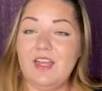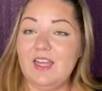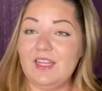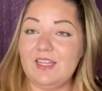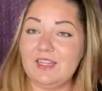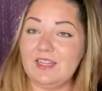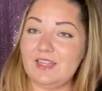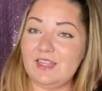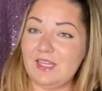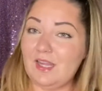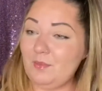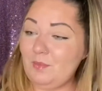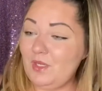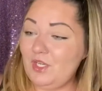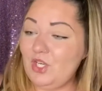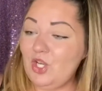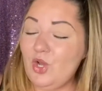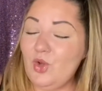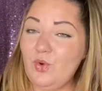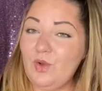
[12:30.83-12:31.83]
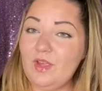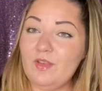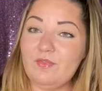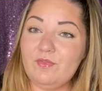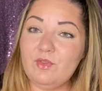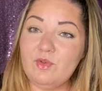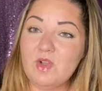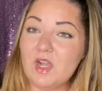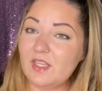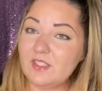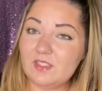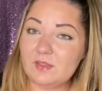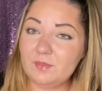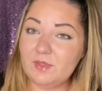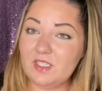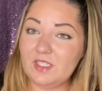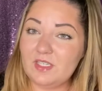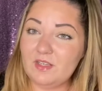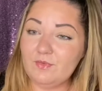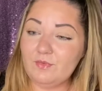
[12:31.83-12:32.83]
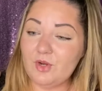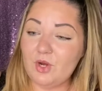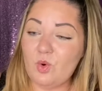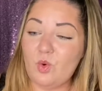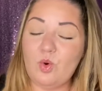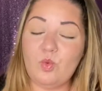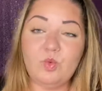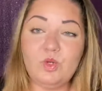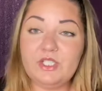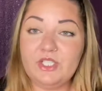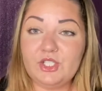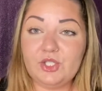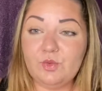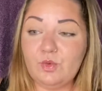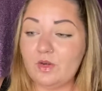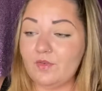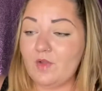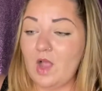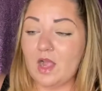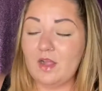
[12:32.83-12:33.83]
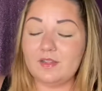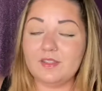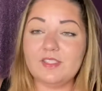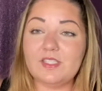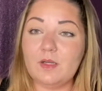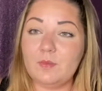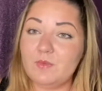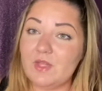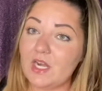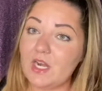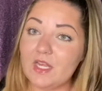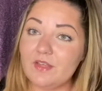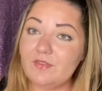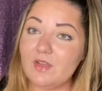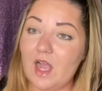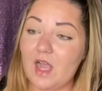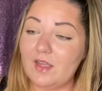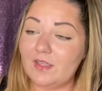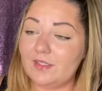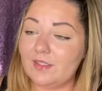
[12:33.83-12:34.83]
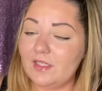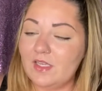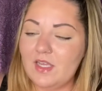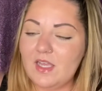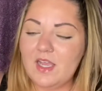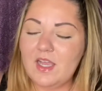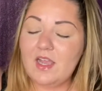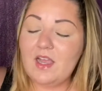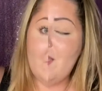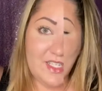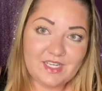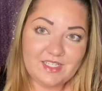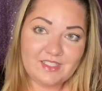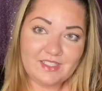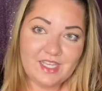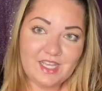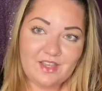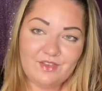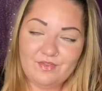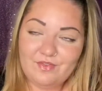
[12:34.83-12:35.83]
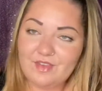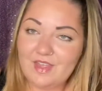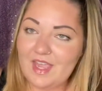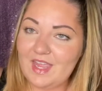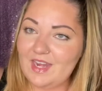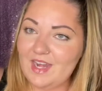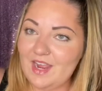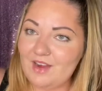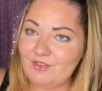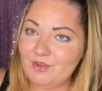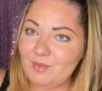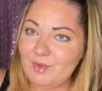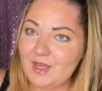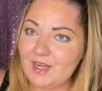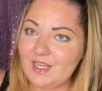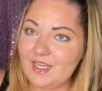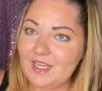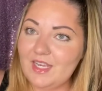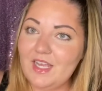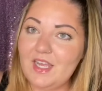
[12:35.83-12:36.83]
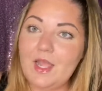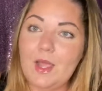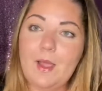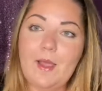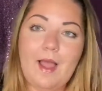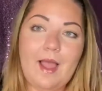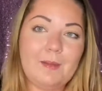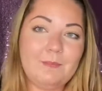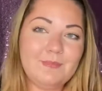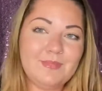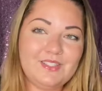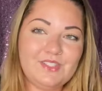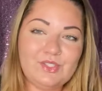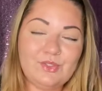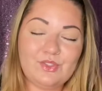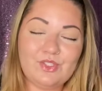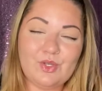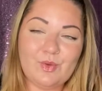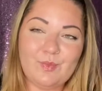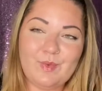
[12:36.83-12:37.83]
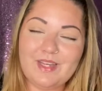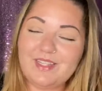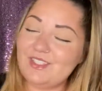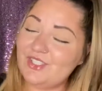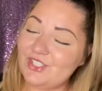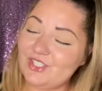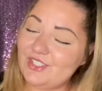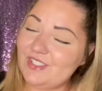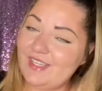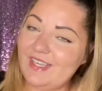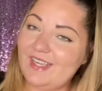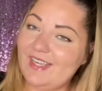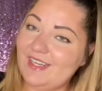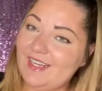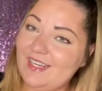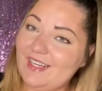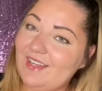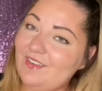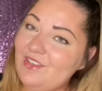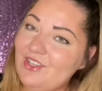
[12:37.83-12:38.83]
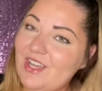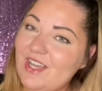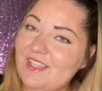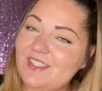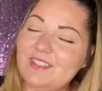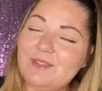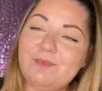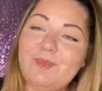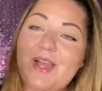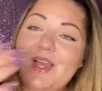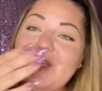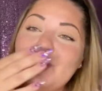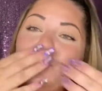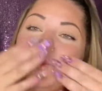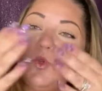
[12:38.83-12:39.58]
let me know if you got something different or wish you would have gotten something that I've gotten. You stay safe. And everybody, I miss you so much. And I love you guys. Bye.